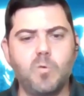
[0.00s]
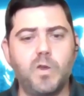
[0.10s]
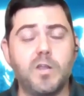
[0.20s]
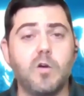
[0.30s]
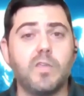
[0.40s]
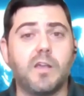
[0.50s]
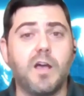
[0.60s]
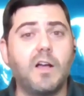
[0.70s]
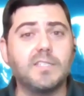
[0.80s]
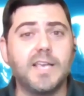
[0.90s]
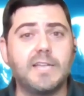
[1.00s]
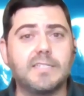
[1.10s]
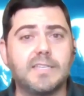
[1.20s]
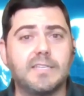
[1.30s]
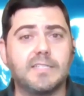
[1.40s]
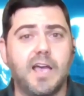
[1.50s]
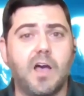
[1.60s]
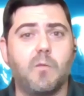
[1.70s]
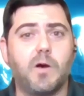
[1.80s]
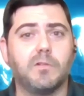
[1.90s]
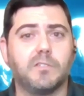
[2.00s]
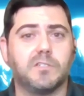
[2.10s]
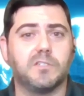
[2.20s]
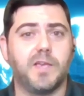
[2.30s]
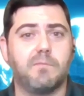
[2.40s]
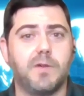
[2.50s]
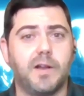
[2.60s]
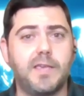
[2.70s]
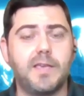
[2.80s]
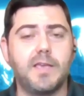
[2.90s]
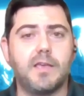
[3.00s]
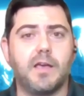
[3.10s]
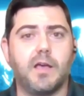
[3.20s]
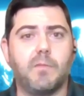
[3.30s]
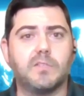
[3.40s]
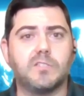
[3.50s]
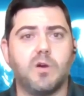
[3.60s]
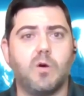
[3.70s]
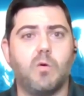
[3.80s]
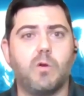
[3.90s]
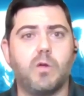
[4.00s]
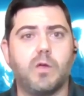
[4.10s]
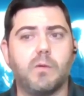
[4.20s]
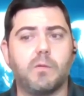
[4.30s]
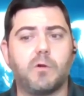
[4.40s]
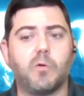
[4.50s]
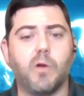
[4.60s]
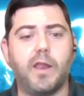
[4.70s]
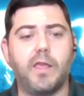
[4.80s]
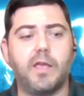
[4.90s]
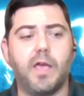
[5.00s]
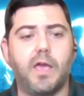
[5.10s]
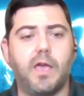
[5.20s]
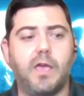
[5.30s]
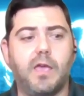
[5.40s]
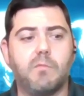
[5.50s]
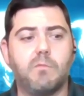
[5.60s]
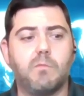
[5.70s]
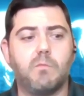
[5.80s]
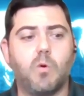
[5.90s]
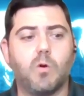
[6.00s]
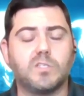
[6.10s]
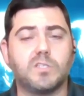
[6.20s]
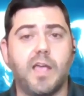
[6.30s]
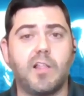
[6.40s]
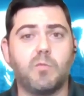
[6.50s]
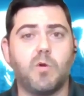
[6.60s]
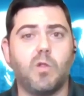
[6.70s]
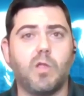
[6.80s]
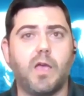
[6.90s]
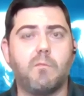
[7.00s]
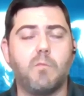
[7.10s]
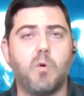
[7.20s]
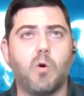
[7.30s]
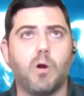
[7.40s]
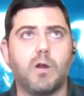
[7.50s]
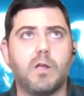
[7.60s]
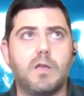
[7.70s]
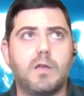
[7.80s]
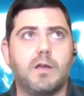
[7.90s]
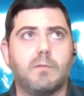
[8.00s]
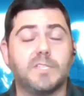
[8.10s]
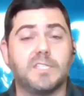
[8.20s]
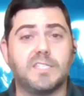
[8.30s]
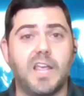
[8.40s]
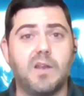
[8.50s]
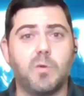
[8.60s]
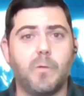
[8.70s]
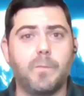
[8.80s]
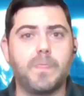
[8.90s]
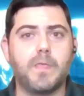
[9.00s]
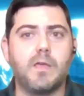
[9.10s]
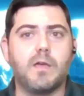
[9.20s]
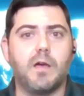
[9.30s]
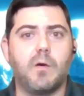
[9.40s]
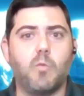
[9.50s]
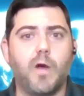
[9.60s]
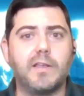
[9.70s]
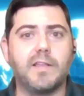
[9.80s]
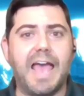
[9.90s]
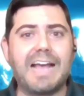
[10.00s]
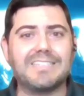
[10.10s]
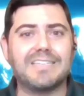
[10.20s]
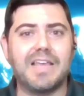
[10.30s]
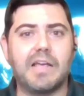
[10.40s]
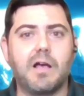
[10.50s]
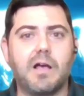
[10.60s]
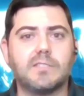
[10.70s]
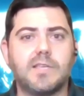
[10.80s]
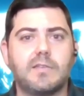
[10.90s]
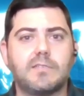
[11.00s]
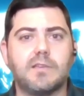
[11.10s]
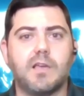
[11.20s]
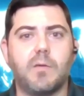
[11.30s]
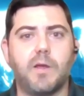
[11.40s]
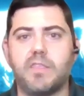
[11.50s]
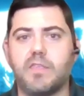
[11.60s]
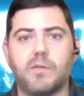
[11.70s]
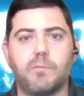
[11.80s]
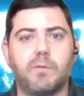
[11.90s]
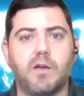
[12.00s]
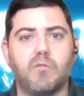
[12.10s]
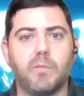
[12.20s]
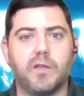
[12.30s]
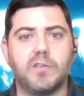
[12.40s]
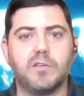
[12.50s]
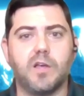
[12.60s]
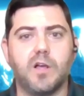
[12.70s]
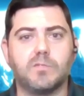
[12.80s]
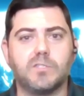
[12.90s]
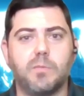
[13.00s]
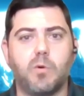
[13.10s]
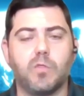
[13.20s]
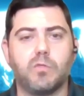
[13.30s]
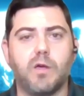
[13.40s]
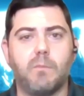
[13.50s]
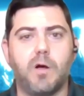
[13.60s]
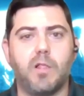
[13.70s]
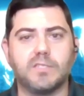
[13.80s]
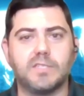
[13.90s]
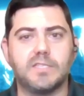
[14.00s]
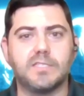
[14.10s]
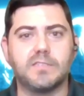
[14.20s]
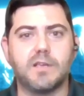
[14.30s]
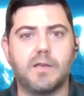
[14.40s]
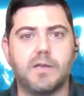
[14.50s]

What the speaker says: we know that content is how publishers make money. And so, creating a more scalable, a more sustainable way to access that content, anything that government can do to help support policies,